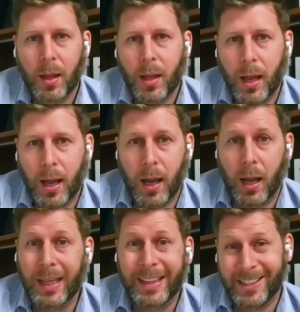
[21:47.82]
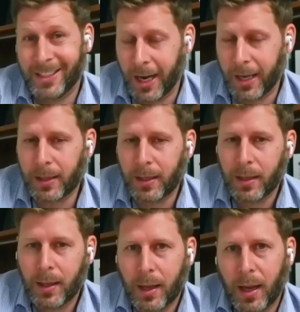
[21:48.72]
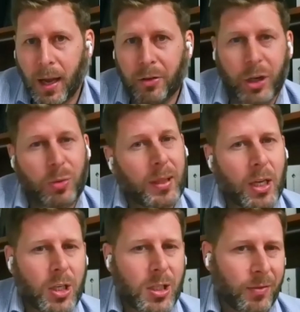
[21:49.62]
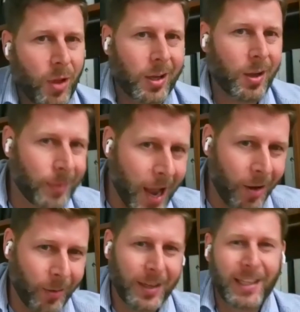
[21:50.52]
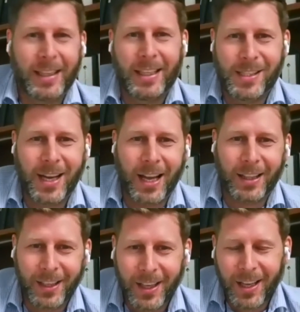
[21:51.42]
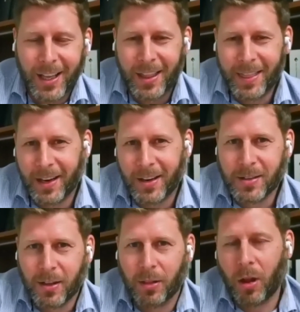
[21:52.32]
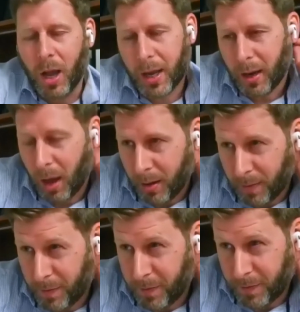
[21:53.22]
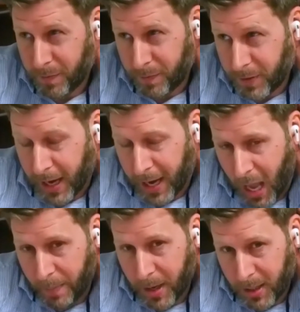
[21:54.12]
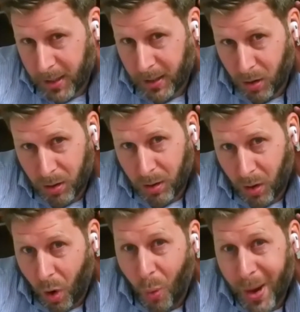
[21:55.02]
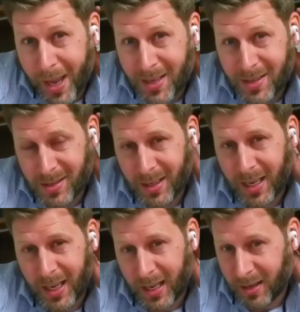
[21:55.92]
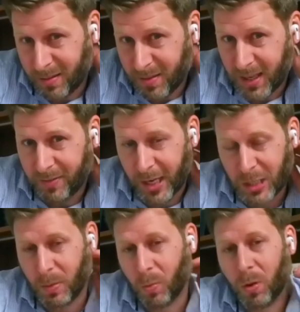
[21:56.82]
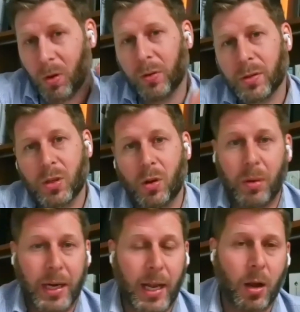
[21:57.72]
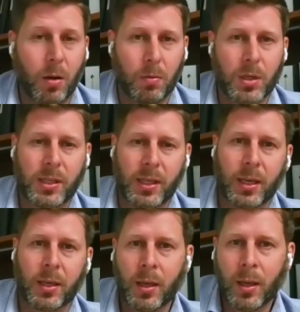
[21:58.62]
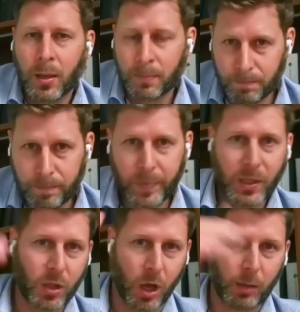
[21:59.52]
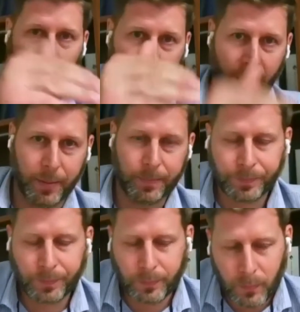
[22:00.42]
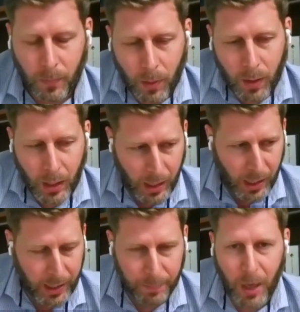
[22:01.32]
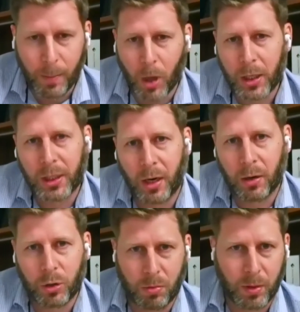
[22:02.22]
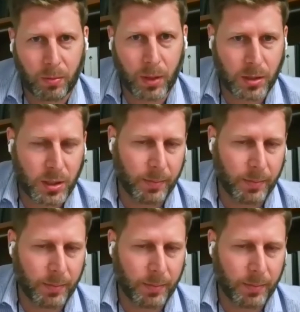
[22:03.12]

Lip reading: at least yet. Their expectations have not come down, at least yet. There's a lot of dynamic always in the investment world. So right now we're seeing the stock market in bear market territory where some